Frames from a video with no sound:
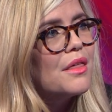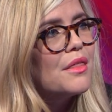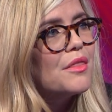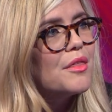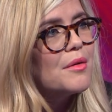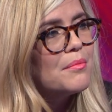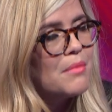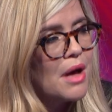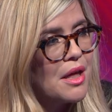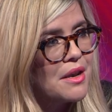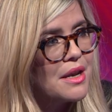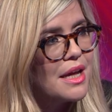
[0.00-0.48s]

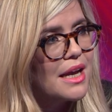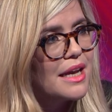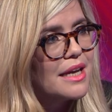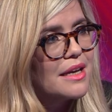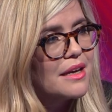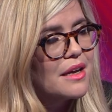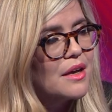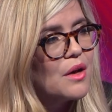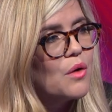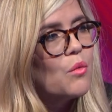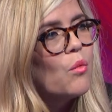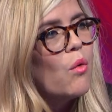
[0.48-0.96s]
the money.
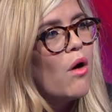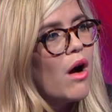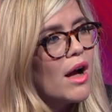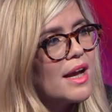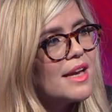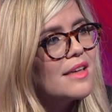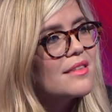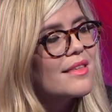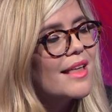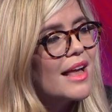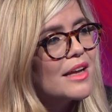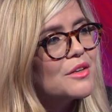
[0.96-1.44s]
Why
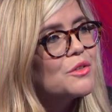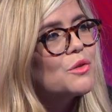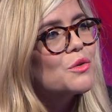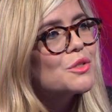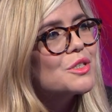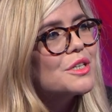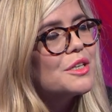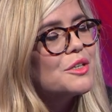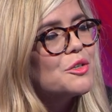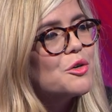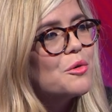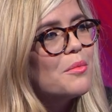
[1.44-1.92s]
is that
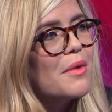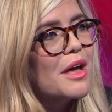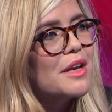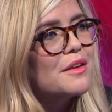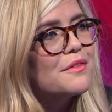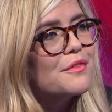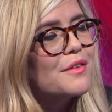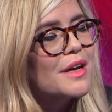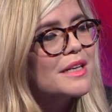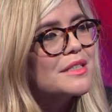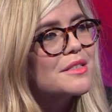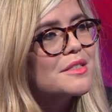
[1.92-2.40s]
not in your
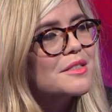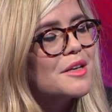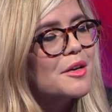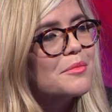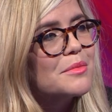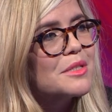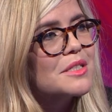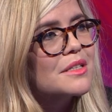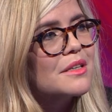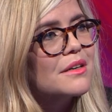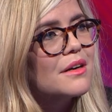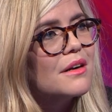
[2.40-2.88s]
manifesto, Mr